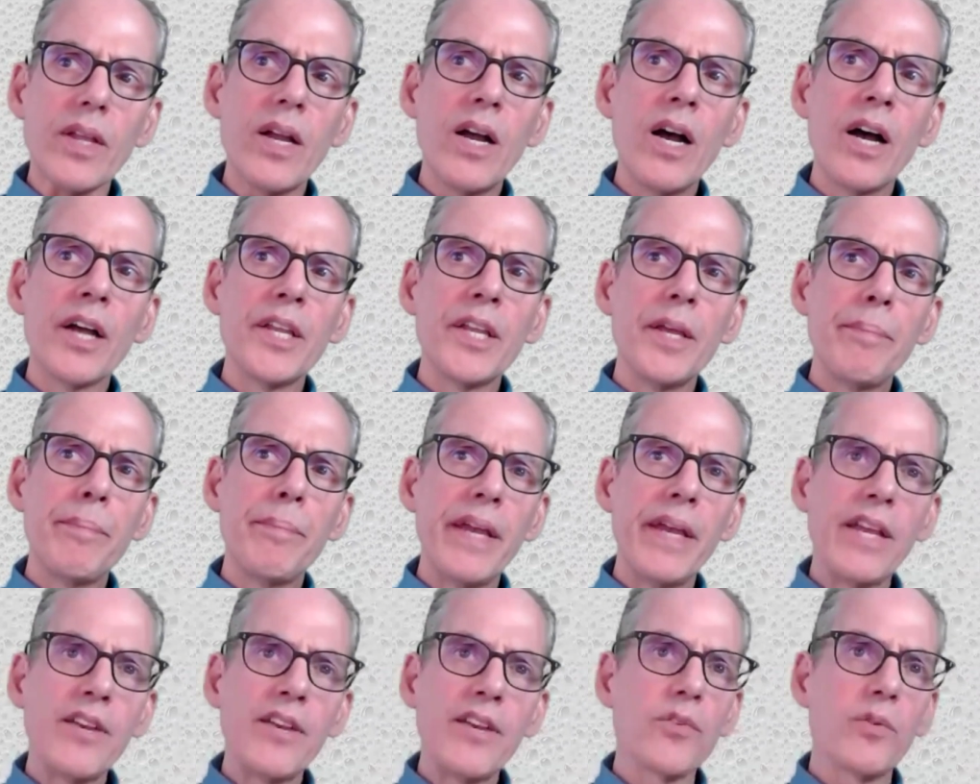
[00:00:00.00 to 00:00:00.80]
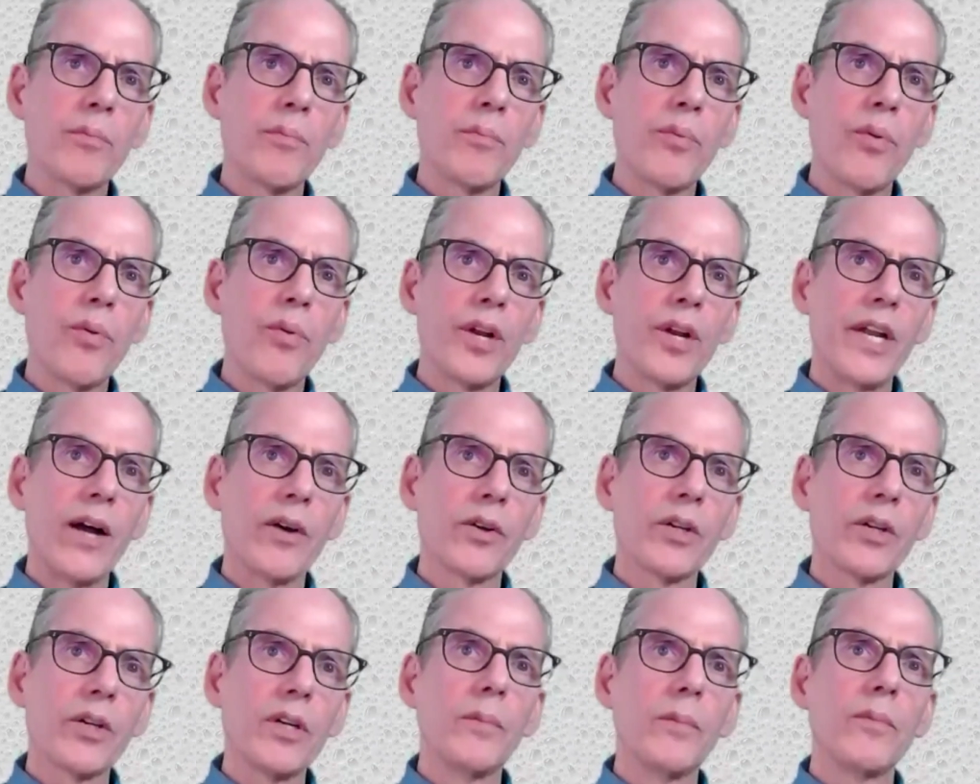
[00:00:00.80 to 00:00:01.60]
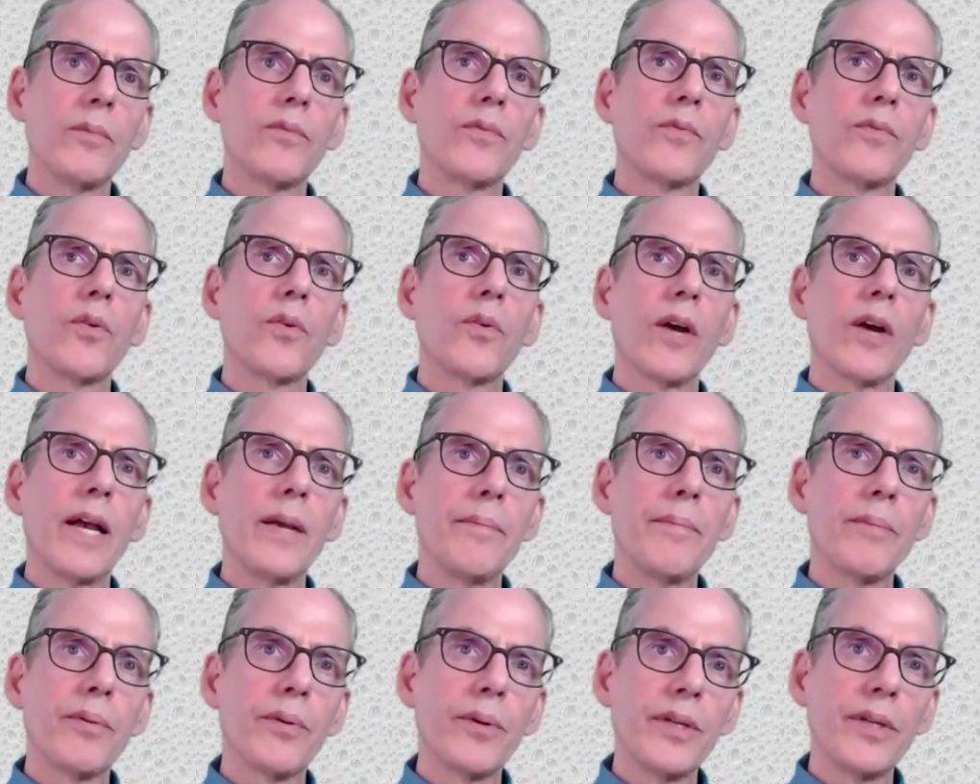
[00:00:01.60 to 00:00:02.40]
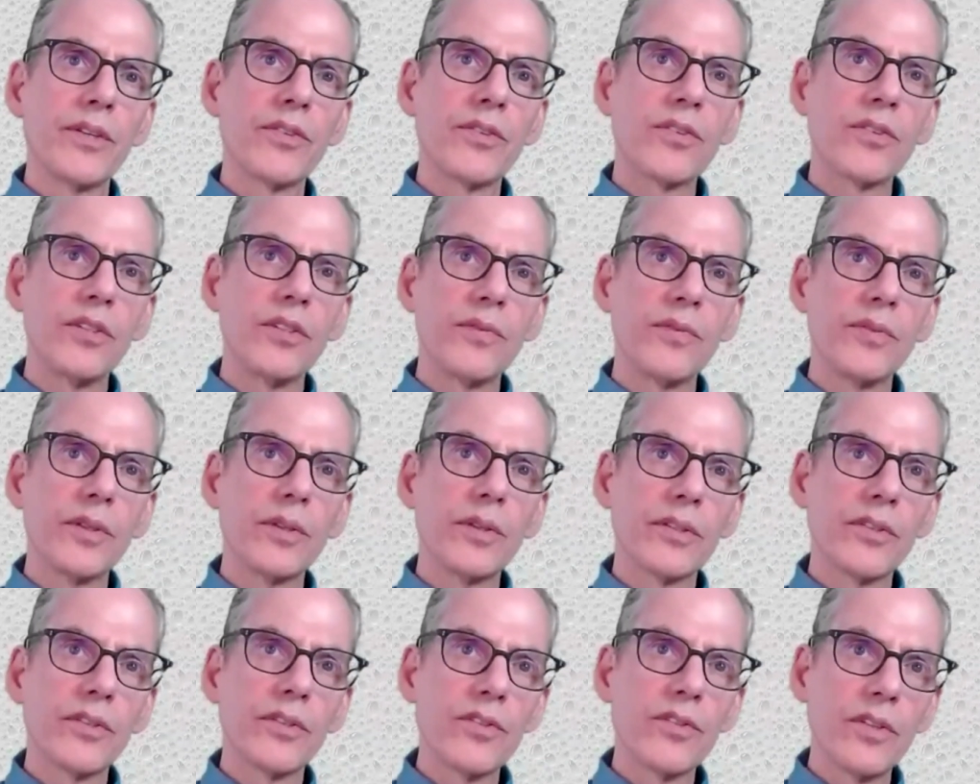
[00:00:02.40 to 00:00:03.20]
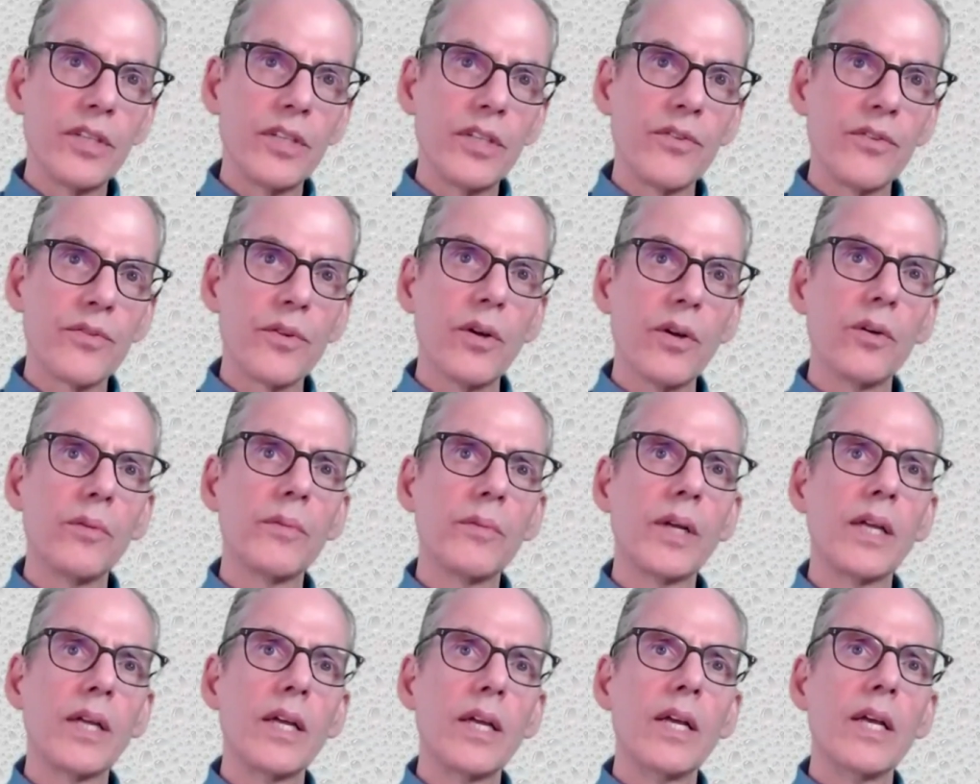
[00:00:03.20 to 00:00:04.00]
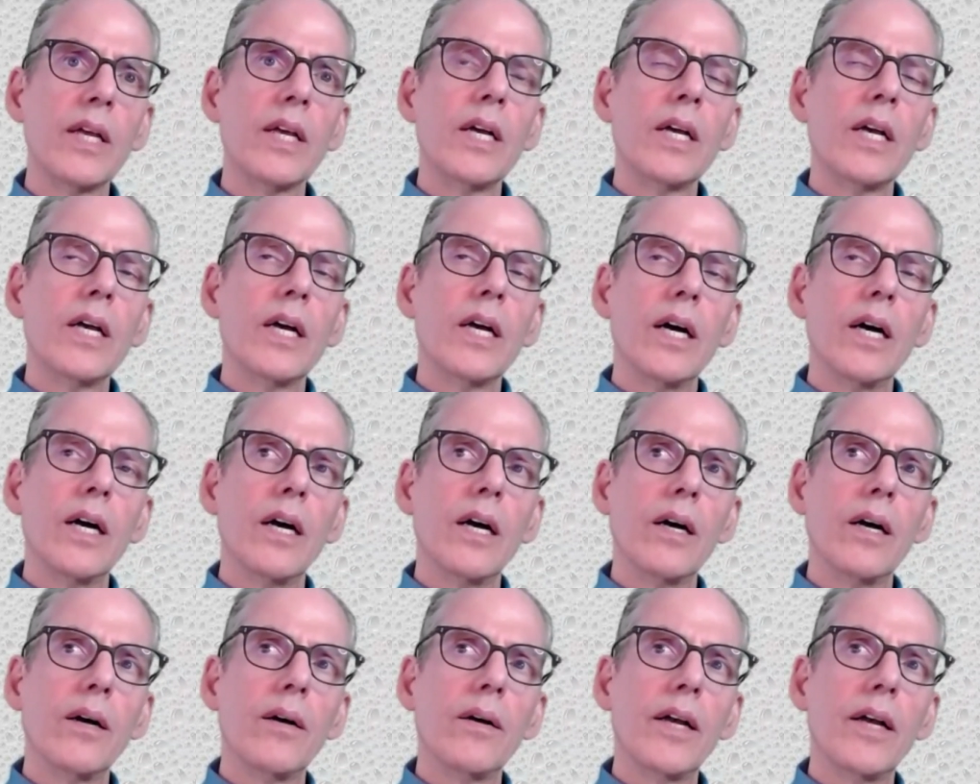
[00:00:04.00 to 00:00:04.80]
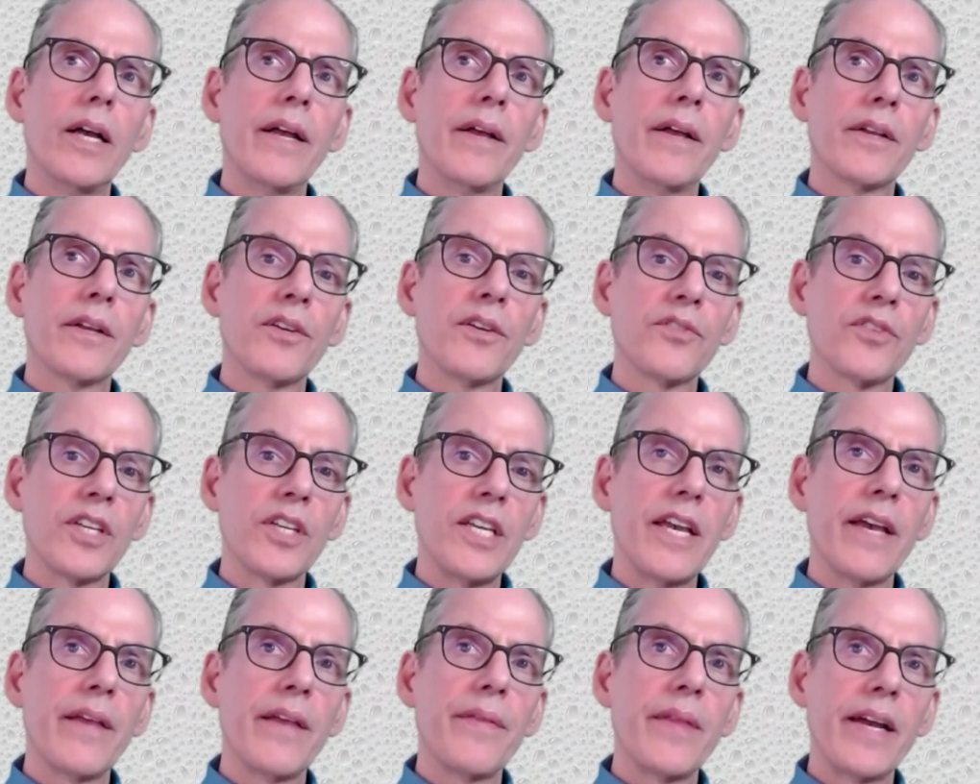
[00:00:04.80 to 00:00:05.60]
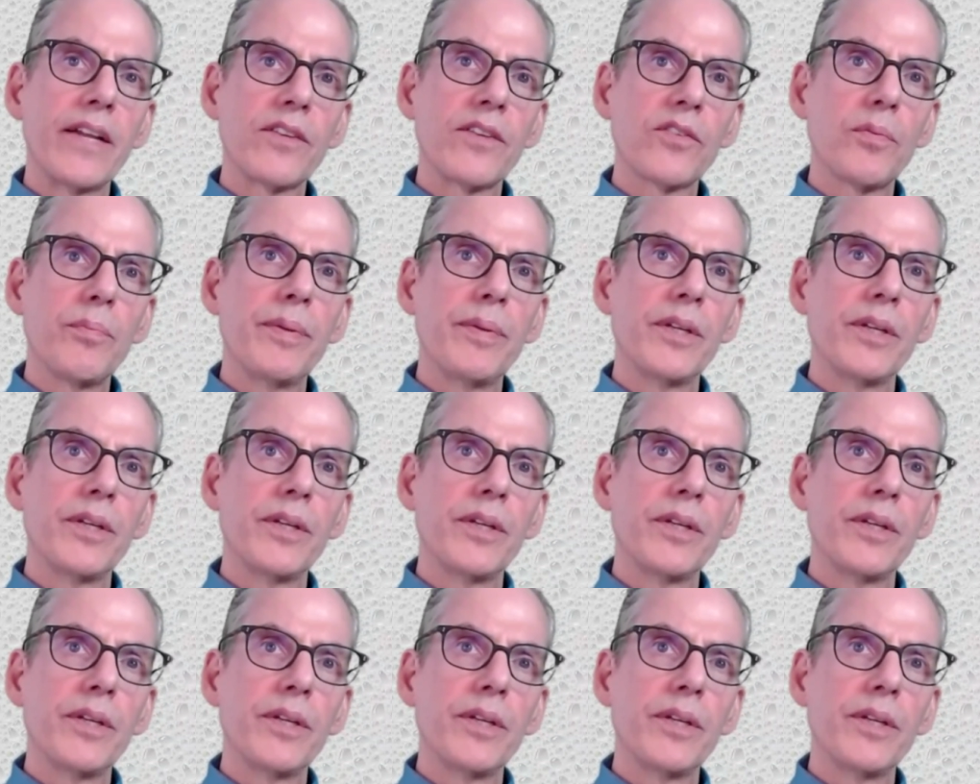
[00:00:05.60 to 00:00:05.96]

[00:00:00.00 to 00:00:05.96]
on a patient-reported outcome for hypereosinophilic syndrome. Because again, that's